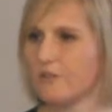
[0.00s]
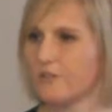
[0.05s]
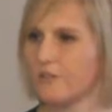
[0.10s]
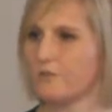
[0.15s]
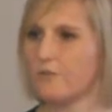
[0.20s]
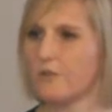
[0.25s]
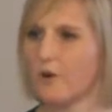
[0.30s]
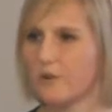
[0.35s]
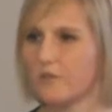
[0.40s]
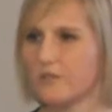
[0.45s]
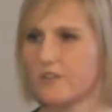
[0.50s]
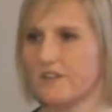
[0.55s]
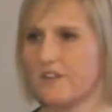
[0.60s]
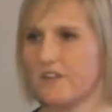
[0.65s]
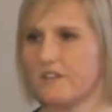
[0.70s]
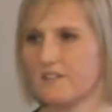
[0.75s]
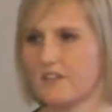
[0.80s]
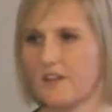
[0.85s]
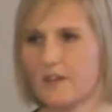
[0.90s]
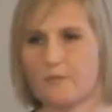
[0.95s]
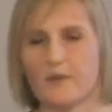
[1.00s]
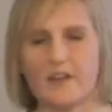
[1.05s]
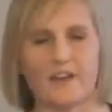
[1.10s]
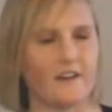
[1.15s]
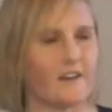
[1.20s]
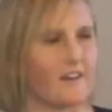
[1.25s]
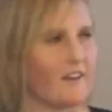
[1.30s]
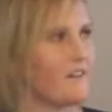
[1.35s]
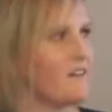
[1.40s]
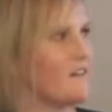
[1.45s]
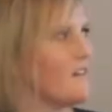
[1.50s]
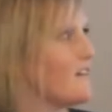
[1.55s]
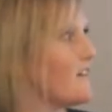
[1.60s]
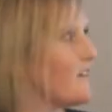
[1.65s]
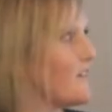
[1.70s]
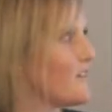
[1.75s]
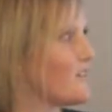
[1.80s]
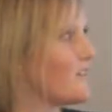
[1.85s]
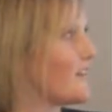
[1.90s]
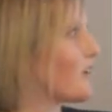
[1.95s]
who's involved in the estate planning,
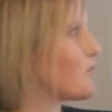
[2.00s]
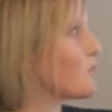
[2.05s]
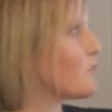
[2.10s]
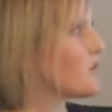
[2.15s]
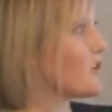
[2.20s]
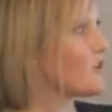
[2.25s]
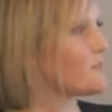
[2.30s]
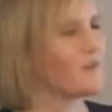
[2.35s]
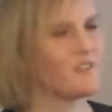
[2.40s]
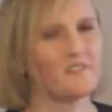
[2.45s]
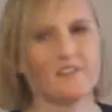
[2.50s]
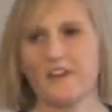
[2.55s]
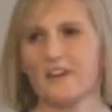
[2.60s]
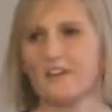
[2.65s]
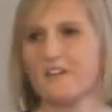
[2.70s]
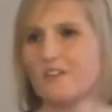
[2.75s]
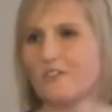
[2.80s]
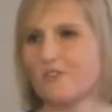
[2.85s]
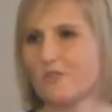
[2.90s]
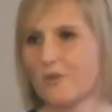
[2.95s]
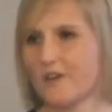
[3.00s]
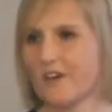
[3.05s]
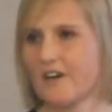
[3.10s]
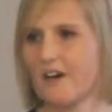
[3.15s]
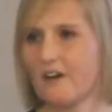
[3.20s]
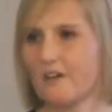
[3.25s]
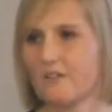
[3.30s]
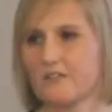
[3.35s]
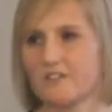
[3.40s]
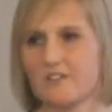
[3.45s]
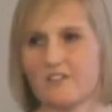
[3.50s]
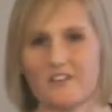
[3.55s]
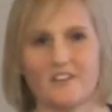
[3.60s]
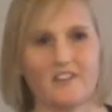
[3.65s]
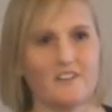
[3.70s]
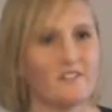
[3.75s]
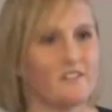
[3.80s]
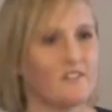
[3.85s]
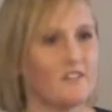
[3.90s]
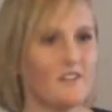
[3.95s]
that will not be taken into account.
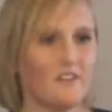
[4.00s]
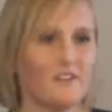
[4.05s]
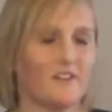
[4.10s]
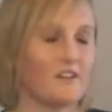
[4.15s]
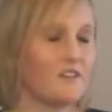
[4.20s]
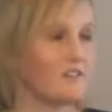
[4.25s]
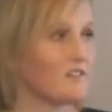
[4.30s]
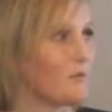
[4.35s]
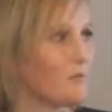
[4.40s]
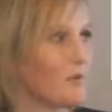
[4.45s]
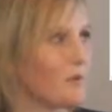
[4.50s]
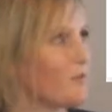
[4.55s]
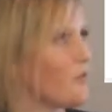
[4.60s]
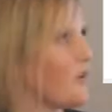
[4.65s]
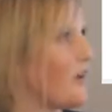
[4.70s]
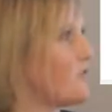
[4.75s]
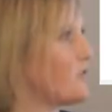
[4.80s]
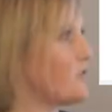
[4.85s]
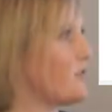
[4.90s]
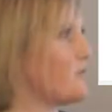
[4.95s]
And some people have